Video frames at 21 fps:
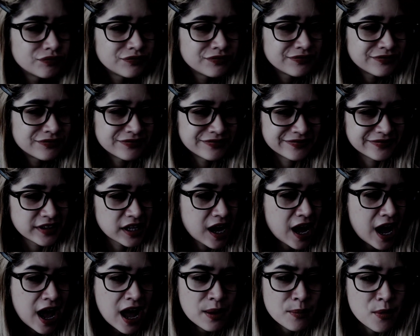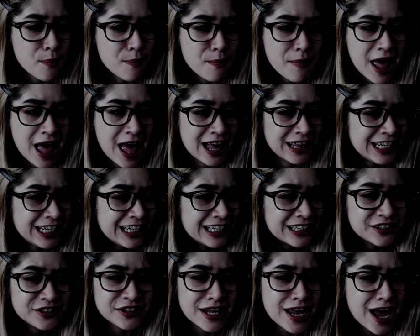I'm a man
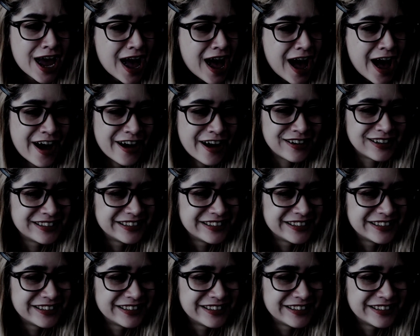eater now.